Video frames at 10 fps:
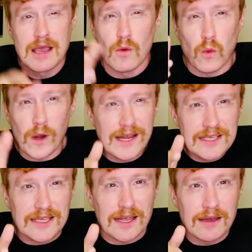What
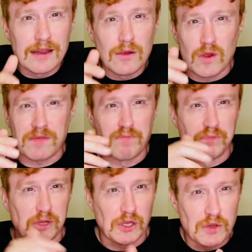is it with
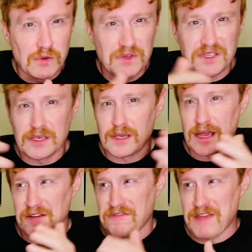blues
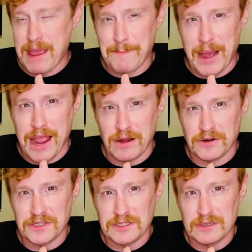and
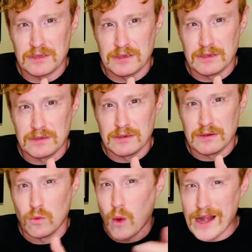vampires?
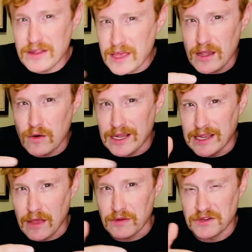Why do they go
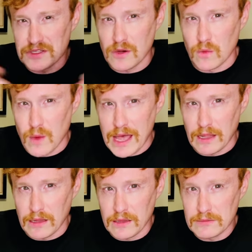together so
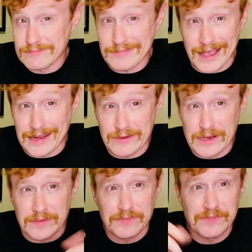well? I don't know.